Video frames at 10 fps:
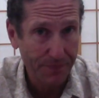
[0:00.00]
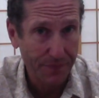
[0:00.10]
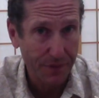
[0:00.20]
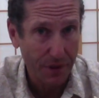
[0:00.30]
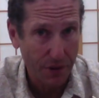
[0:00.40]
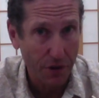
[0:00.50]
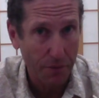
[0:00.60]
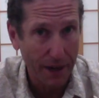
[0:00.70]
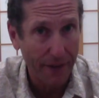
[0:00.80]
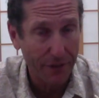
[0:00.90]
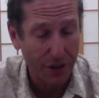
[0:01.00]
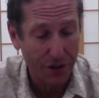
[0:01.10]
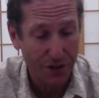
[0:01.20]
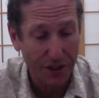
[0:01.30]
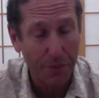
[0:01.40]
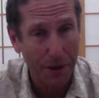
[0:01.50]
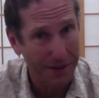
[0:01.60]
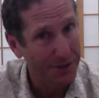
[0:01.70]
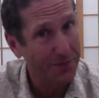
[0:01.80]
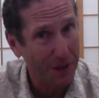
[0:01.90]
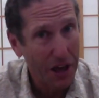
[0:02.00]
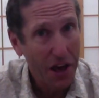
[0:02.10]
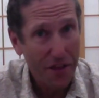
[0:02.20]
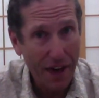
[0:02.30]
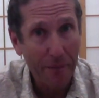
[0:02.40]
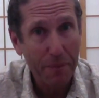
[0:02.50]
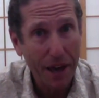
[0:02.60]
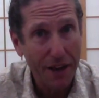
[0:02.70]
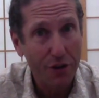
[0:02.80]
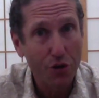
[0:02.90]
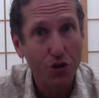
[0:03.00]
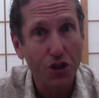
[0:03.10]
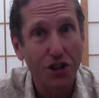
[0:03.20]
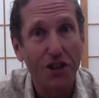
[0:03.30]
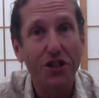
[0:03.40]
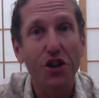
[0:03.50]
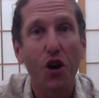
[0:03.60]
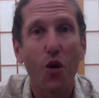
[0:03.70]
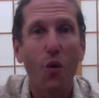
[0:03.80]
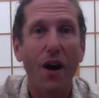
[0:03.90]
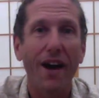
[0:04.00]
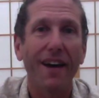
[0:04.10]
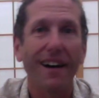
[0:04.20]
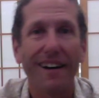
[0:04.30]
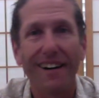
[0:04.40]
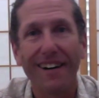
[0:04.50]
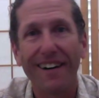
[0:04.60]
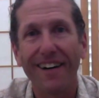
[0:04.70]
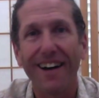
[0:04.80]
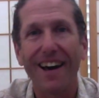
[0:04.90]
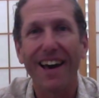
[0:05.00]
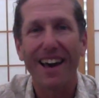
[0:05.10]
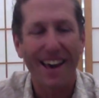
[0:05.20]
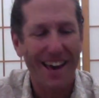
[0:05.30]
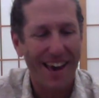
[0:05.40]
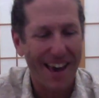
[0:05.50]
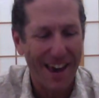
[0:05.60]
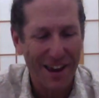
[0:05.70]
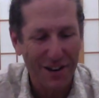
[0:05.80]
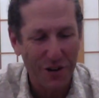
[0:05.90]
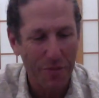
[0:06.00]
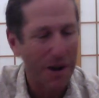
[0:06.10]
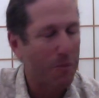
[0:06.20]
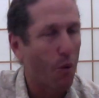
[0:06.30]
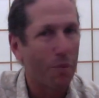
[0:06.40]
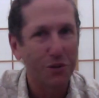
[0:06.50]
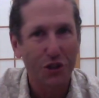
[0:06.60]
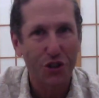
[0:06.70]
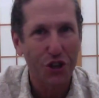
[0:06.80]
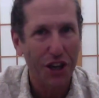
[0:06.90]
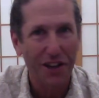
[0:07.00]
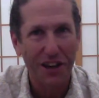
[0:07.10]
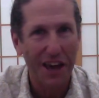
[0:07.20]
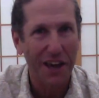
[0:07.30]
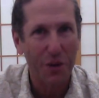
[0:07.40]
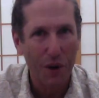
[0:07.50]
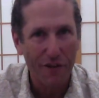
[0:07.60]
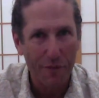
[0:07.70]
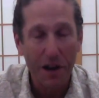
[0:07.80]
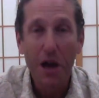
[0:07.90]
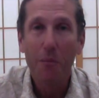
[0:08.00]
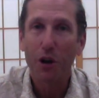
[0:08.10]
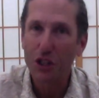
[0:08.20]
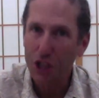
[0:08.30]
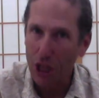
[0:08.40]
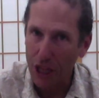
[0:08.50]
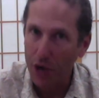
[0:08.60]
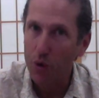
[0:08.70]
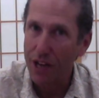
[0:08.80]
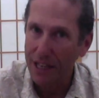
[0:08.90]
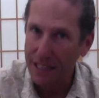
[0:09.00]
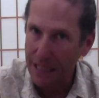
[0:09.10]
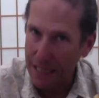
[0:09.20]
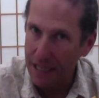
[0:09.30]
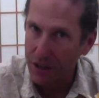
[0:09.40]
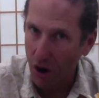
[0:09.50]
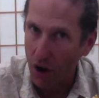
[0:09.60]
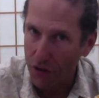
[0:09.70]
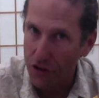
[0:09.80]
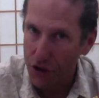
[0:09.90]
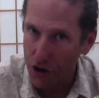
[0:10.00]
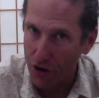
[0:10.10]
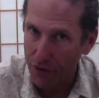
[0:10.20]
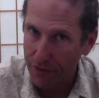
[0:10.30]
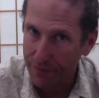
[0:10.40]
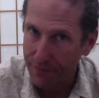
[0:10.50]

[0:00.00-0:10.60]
You might have to, it depends. That pain usually doesn't go away, and no matter what position you get in, you can't get away from it because the liquid has leaked onto the nerve.